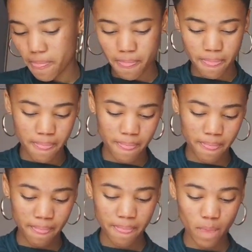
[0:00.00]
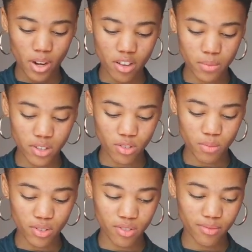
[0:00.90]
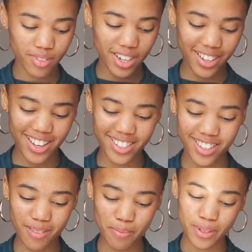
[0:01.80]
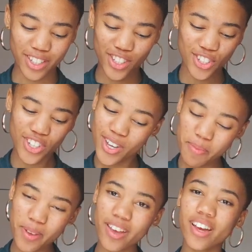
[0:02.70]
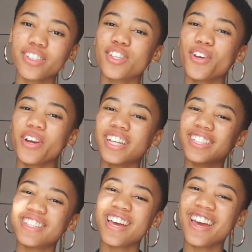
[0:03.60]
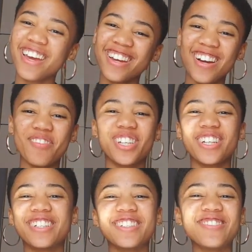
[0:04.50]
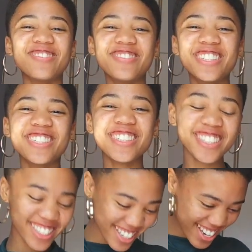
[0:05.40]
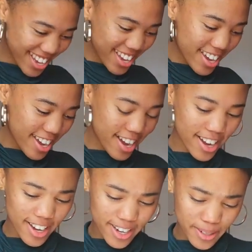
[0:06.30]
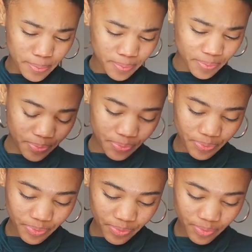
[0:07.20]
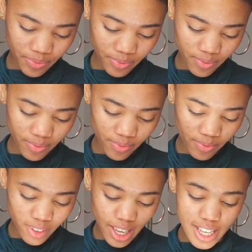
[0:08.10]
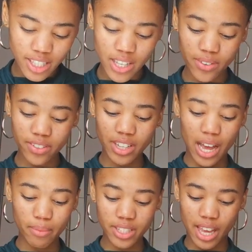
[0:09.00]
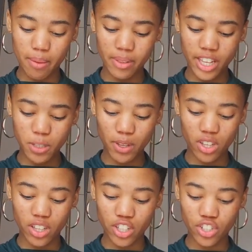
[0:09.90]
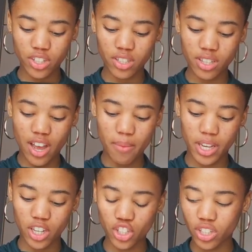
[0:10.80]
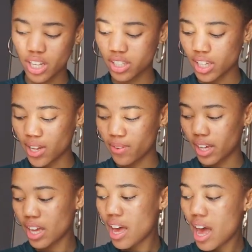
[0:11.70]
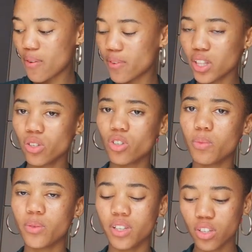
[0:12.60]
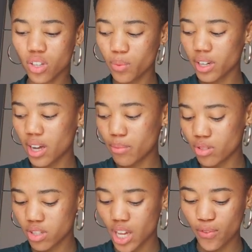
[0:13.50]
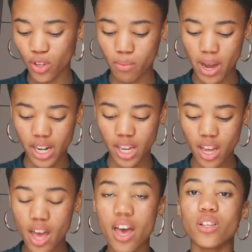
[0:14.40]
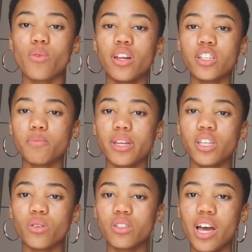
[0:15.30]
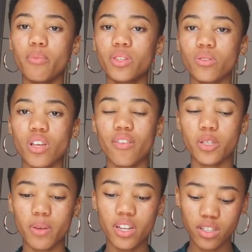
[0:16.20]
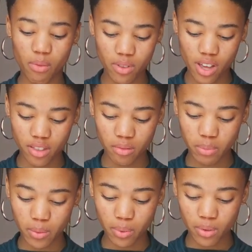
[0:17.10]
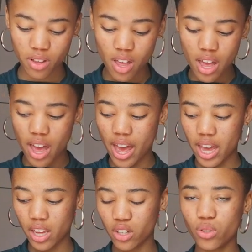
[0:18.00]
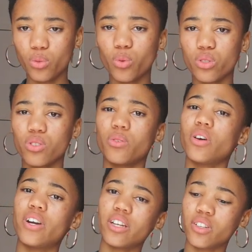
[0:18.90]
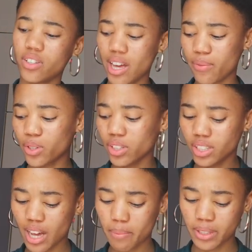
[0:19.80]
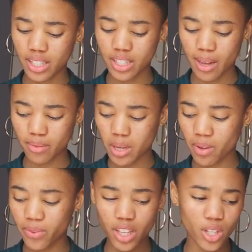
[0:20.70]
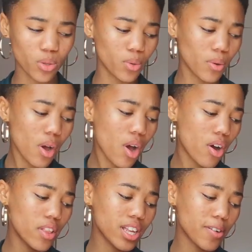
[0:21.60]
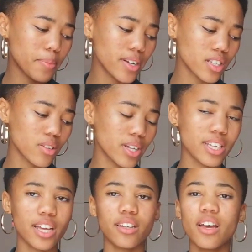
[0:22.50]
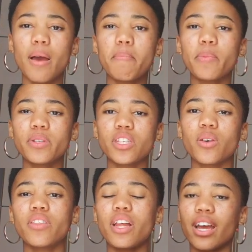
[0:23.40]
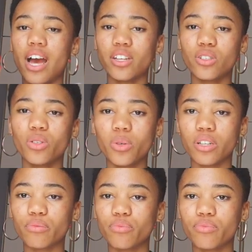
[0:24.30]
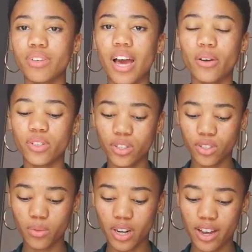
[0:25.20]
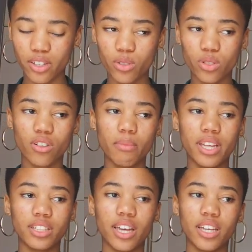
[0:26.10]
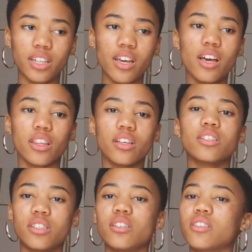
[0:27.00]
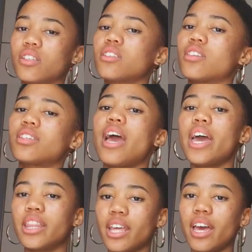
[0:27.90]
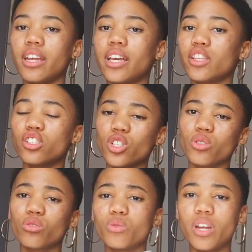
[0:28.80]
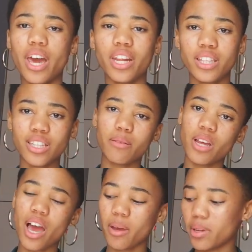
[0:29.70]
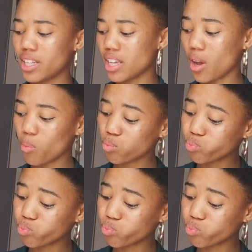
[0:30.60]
Mm, what else makes you special? Can you guys hear the birds chirping? It's a great day. I'm in a good mood. Um, seven of diamonds, gambling and speculation, time, energy, and saving. I feel like you could be really good when it comes to saving your money, as well as spending your time with yourself and spending time with other people. And you also know how to go have a good time at the same time. I feel like you are the type of person that's like, people see you and they're like, how do you do it? how do you do it? How do you still maintain this, this, this, this, and that, and then still do that at the same time? And it's like,